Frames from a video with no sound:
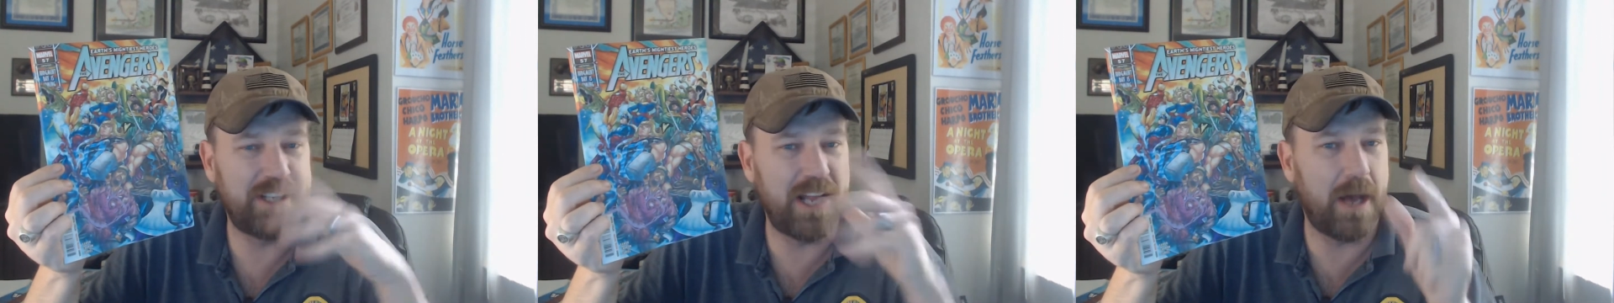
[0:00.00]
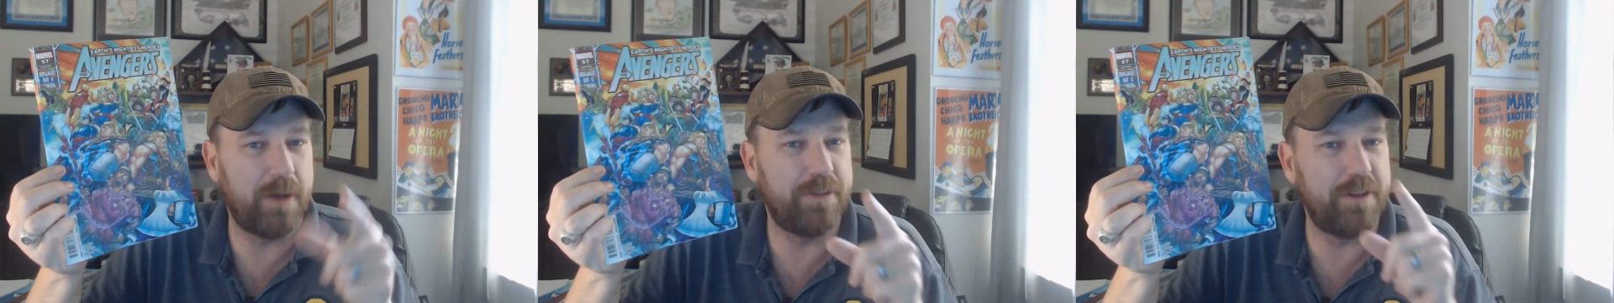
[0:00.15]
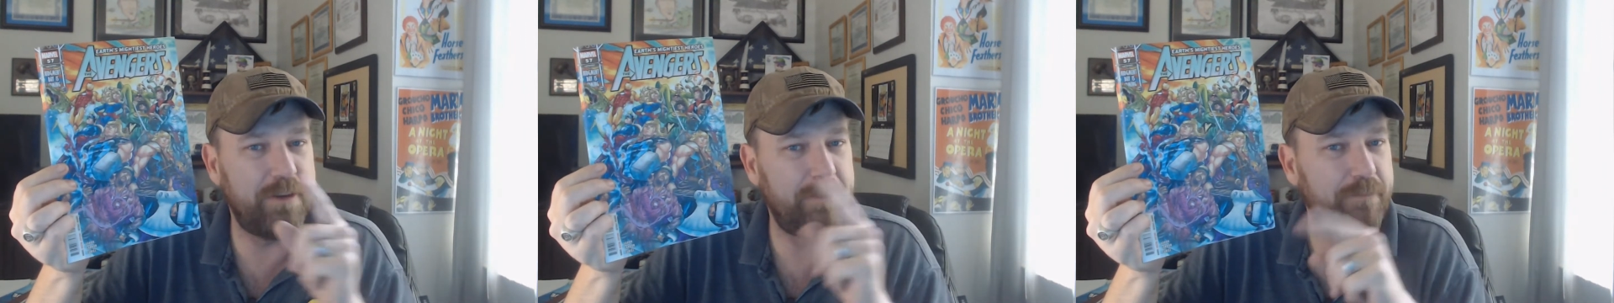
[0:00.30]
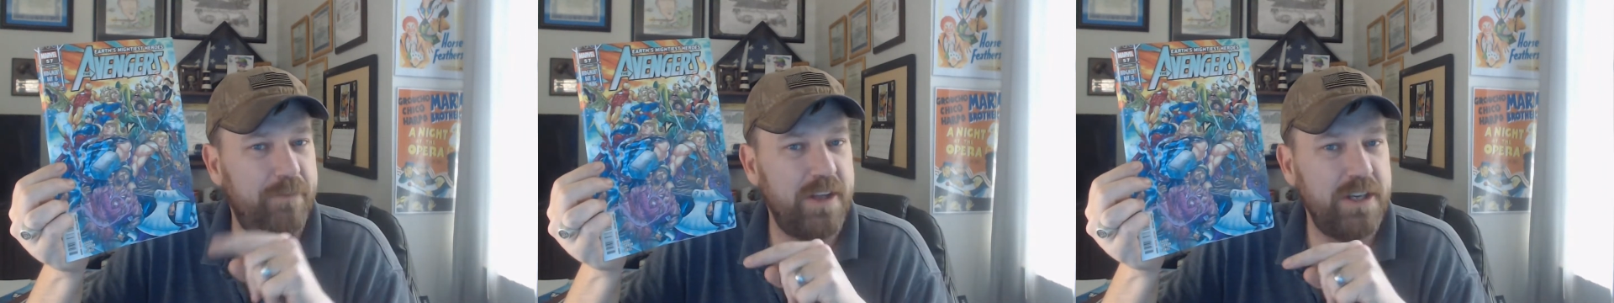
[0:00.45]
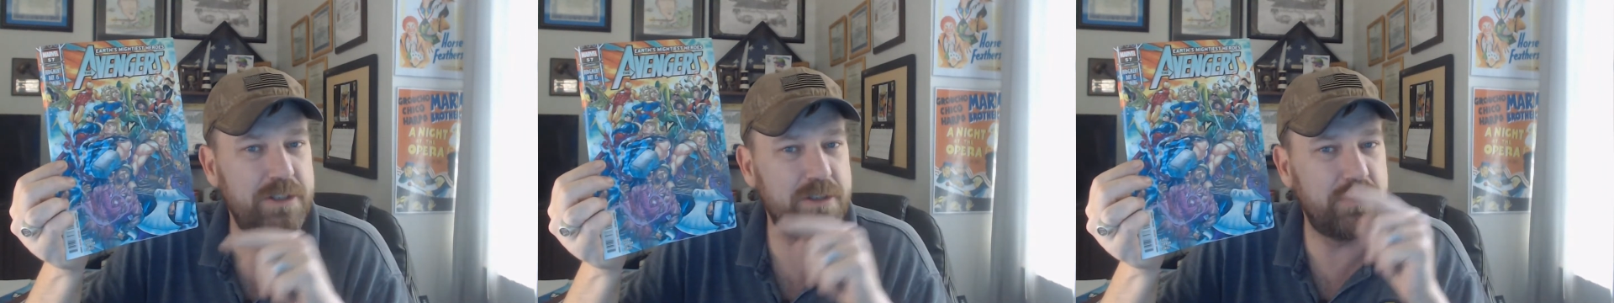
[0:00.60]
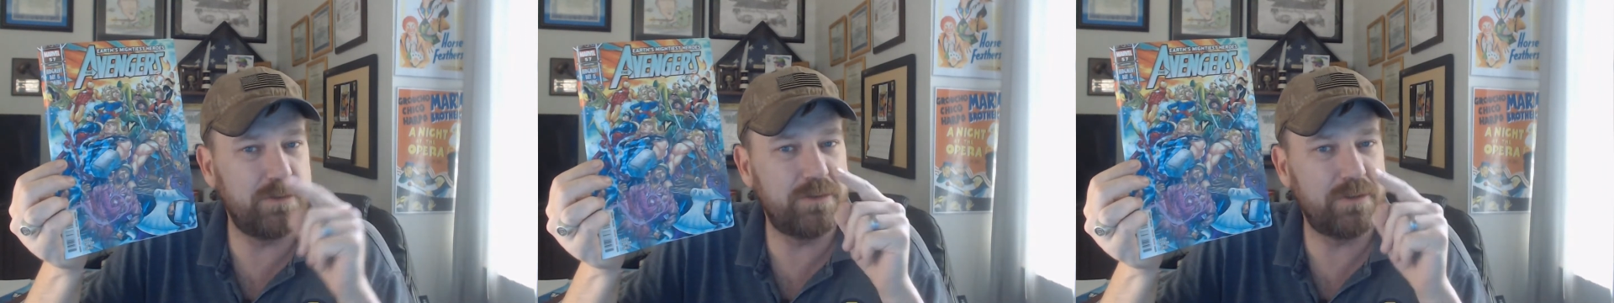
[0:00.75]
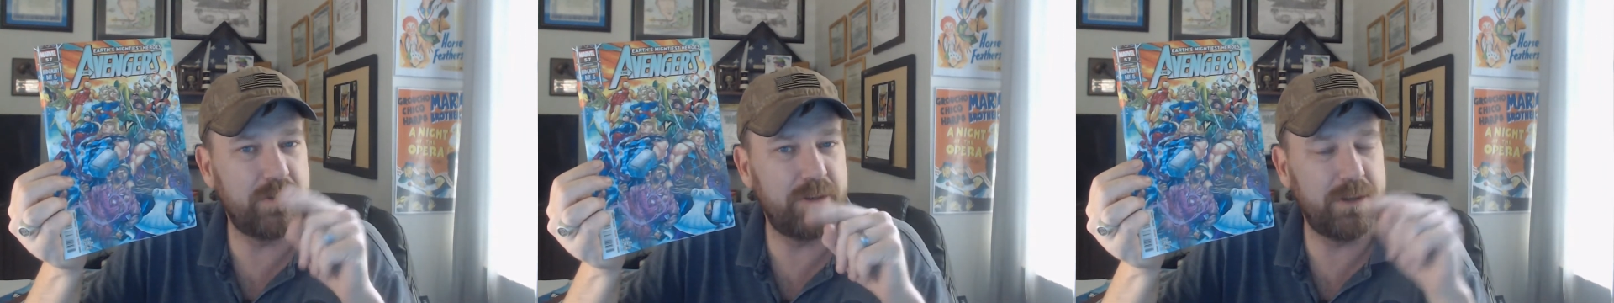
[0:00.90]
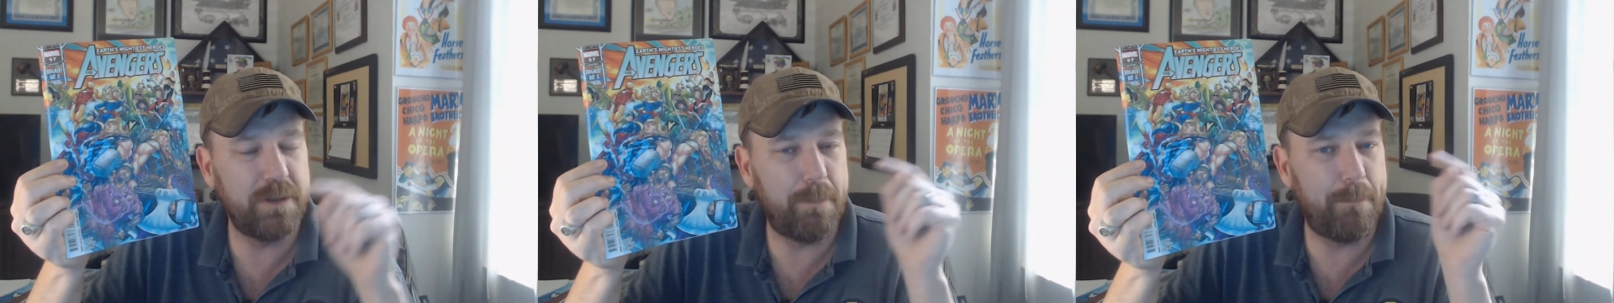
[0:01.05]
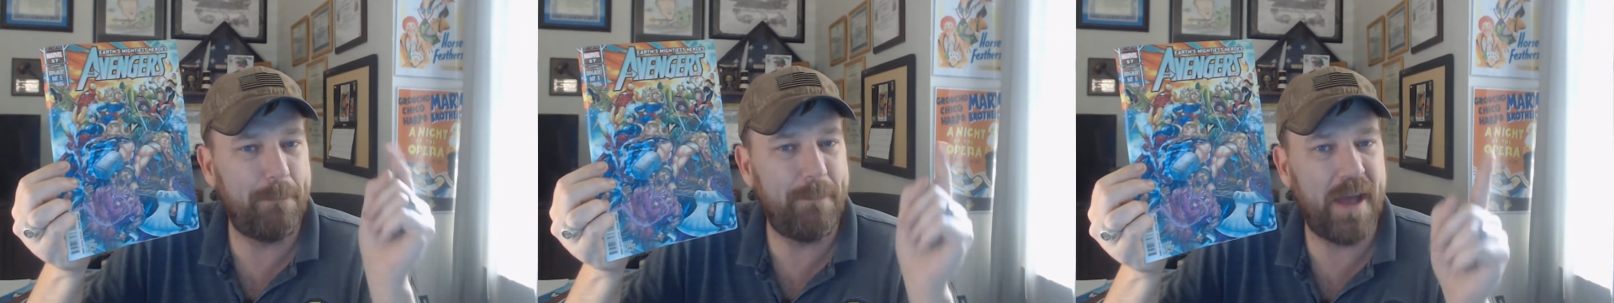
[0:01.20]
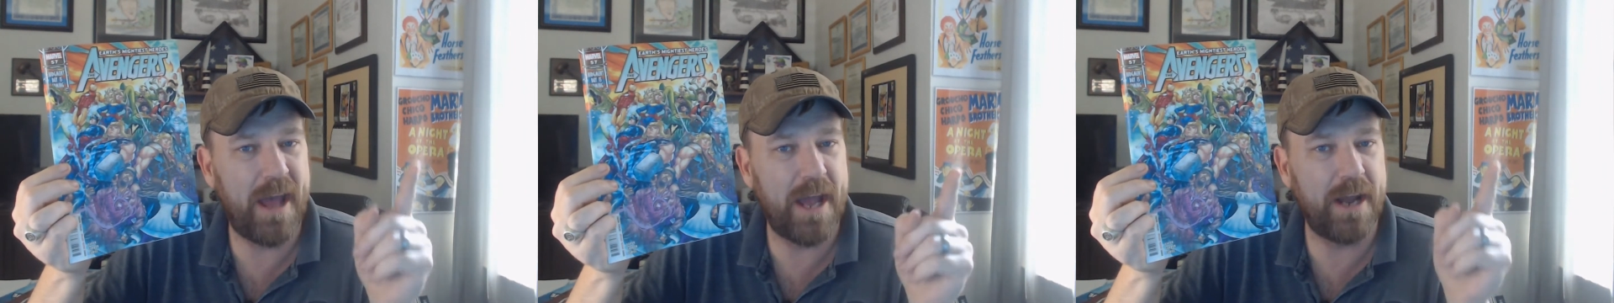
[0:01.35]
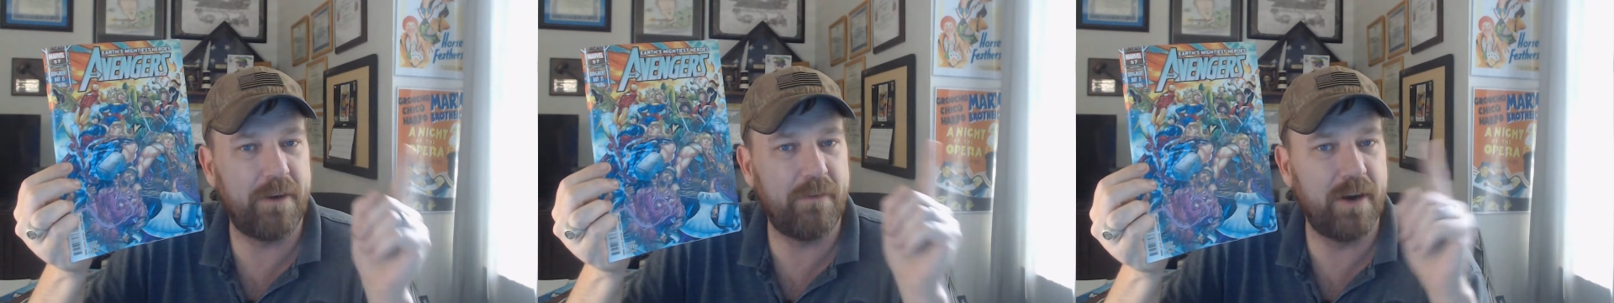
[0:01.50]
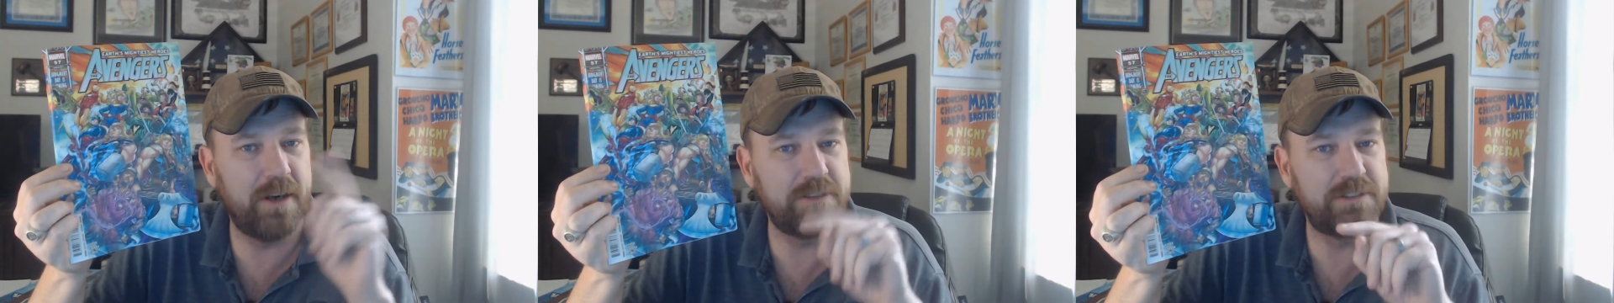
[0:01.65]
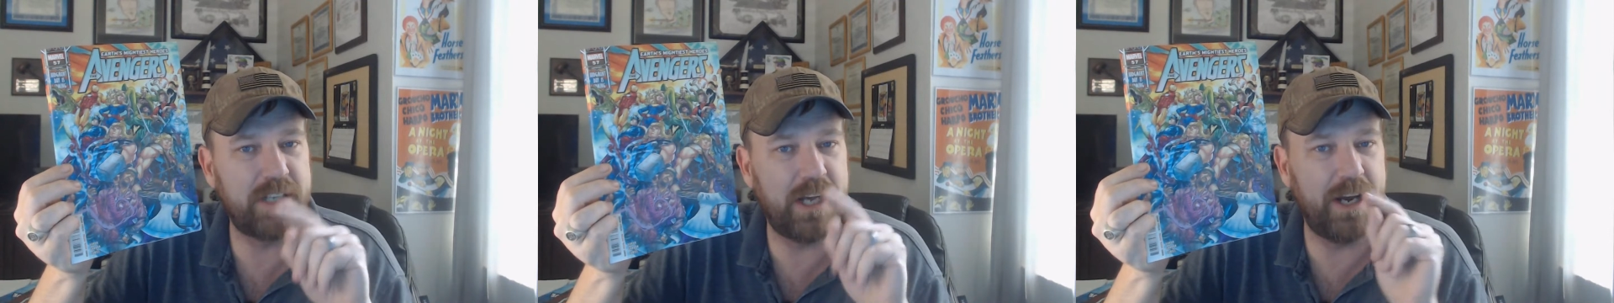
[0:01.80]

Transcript: Now, the Avengers are in the background,